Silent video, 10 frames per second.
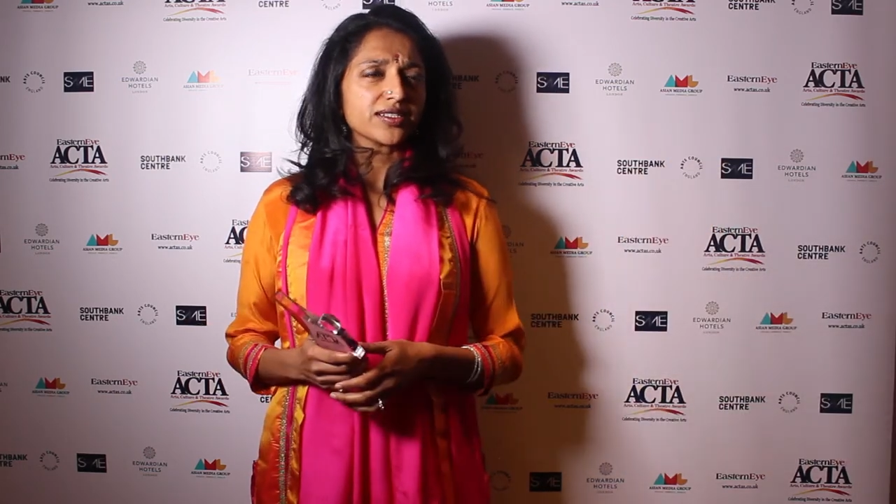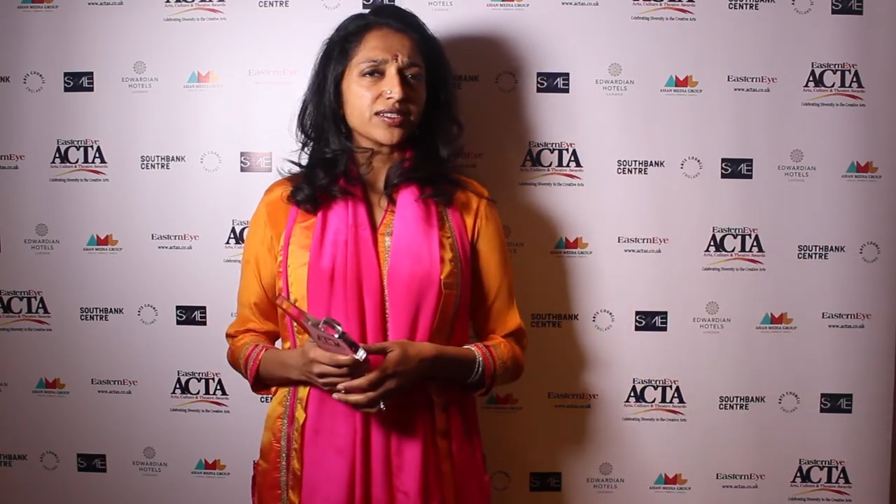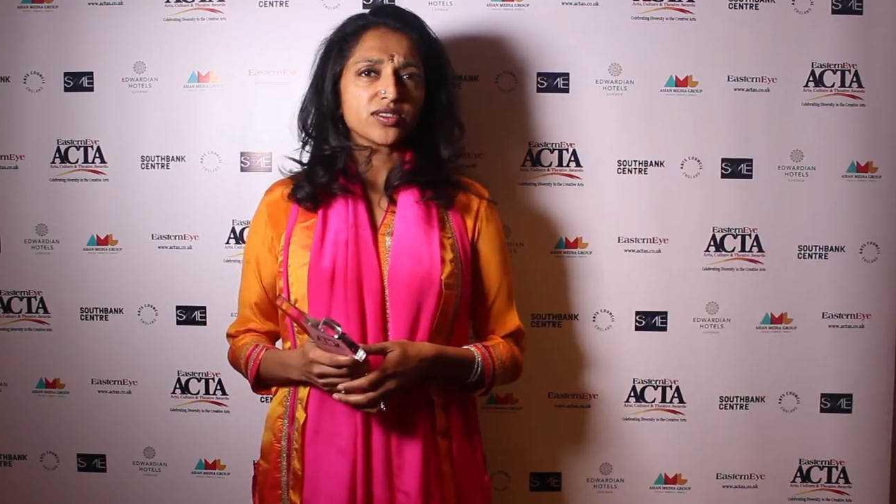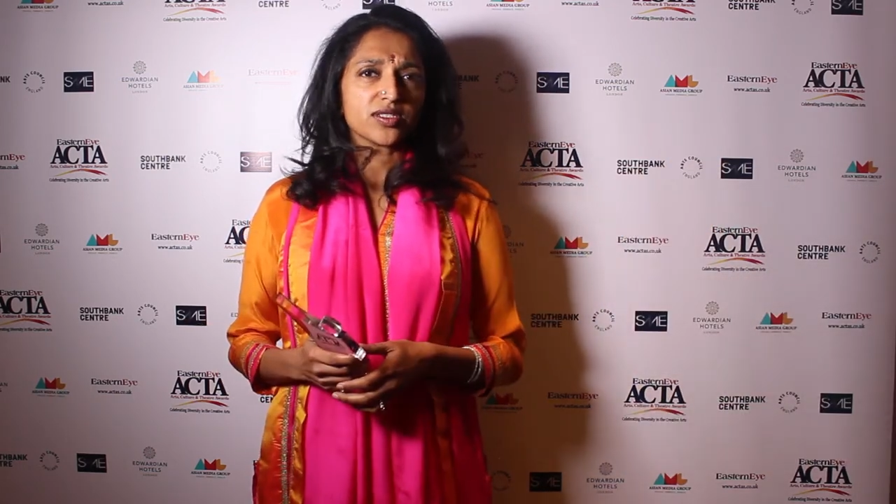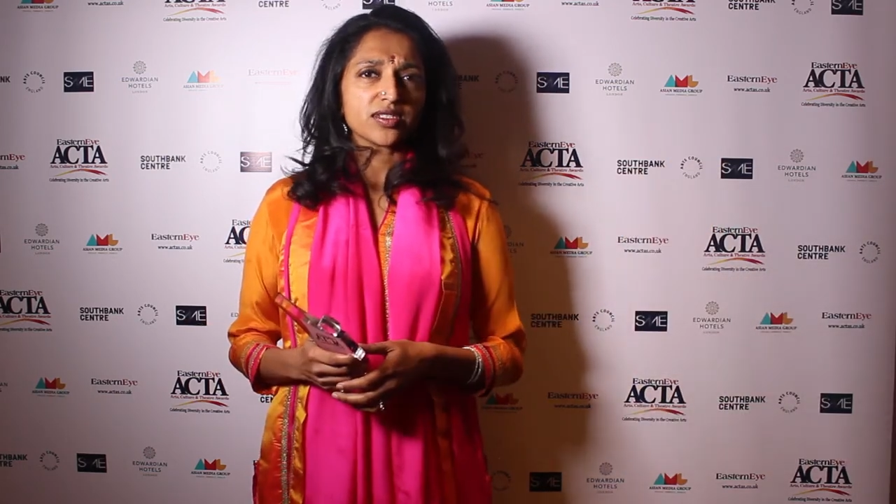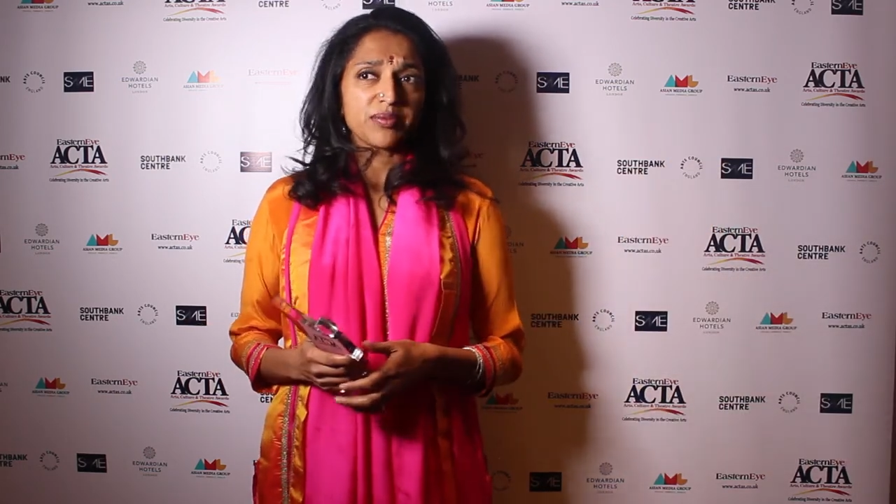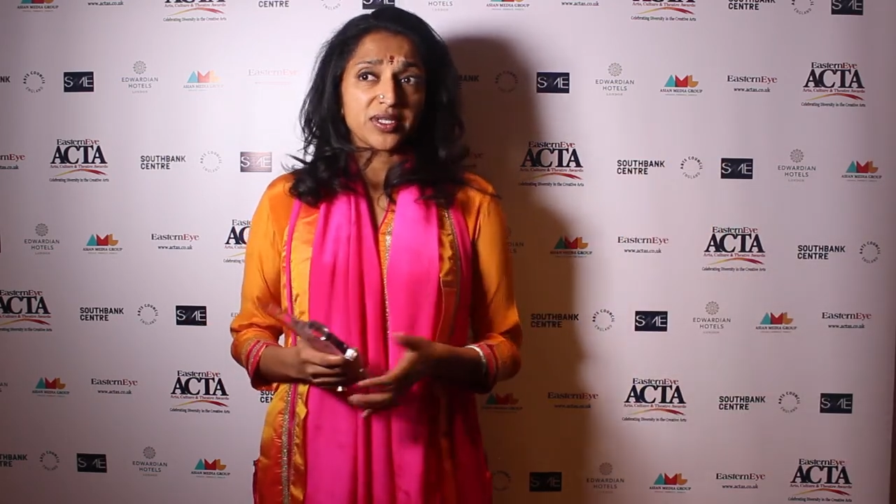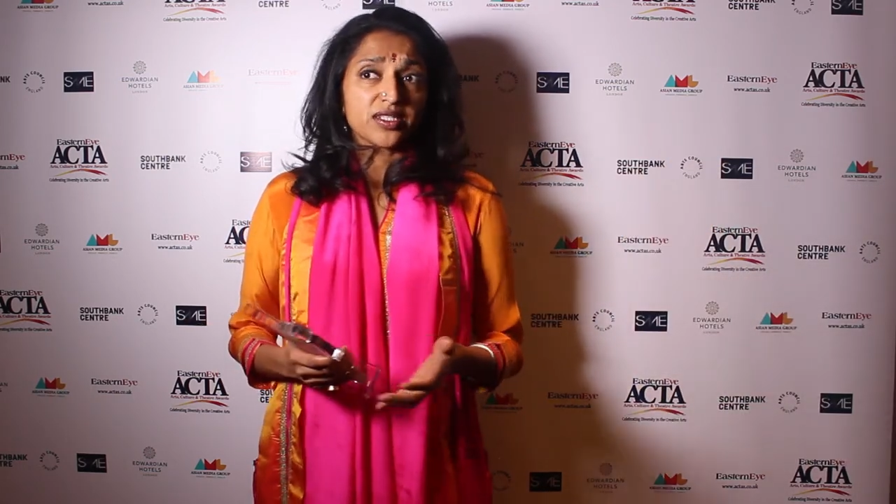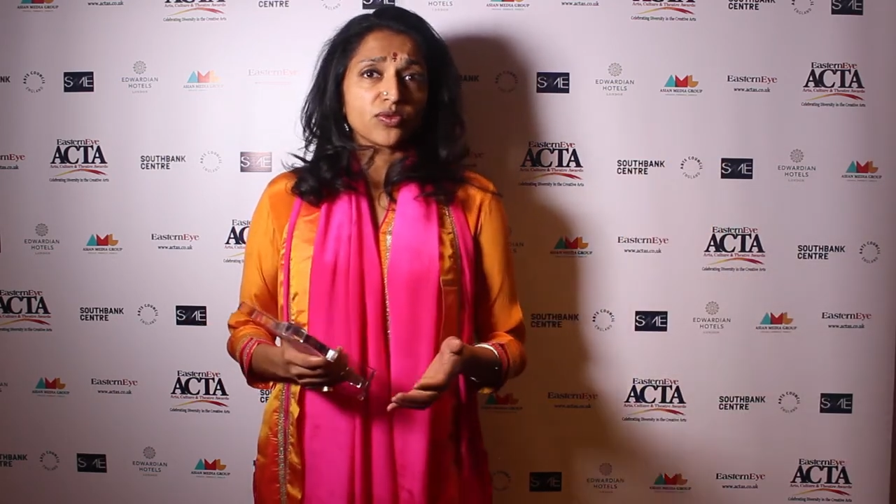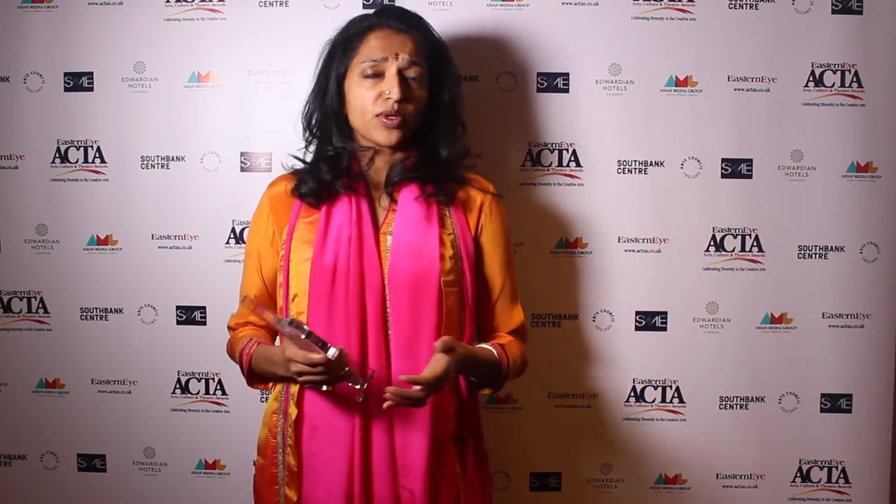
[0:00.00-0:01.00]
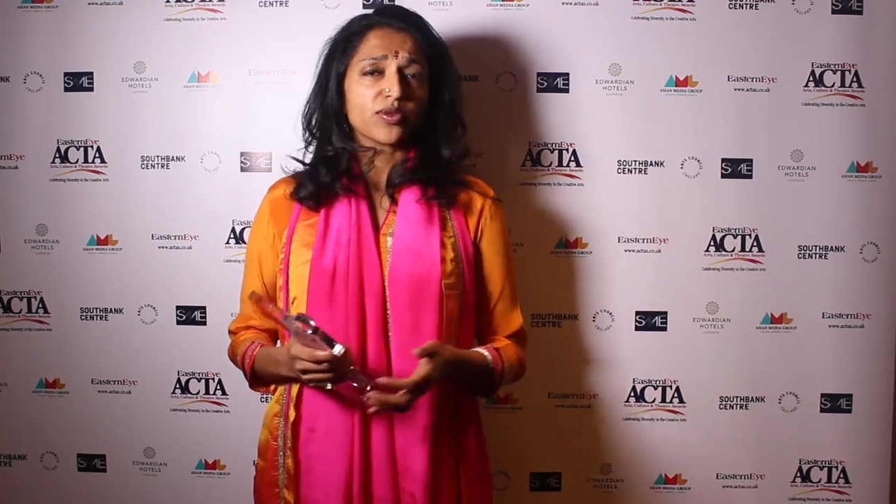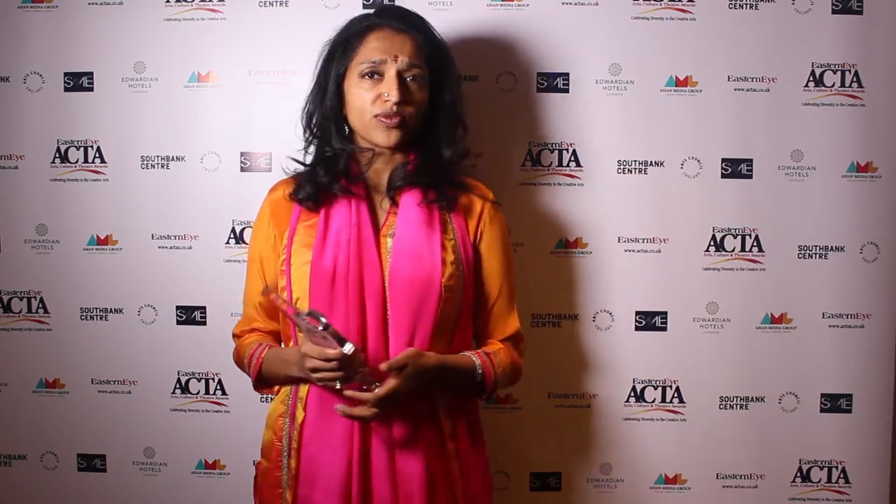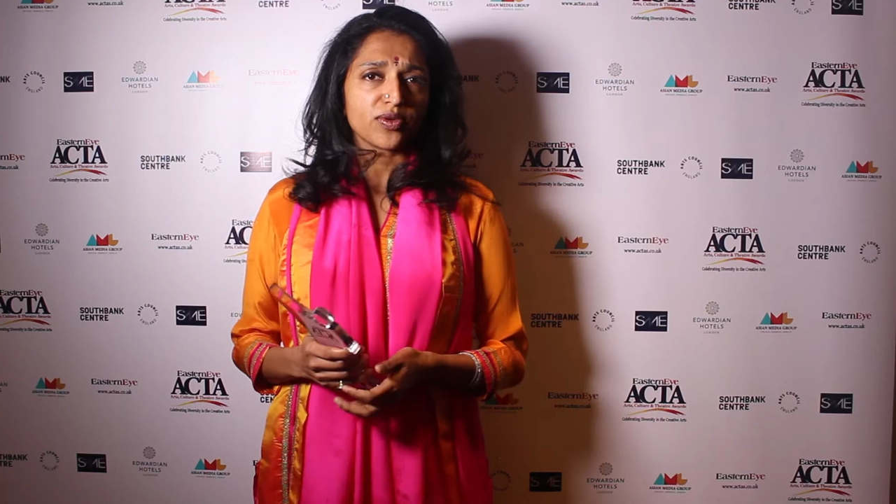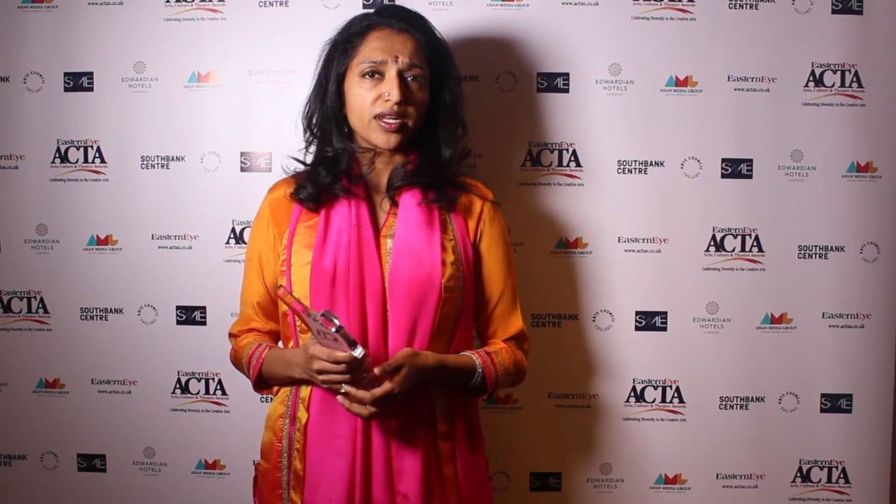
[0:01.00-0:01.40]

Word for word: It's just, I mean, it's wonderful.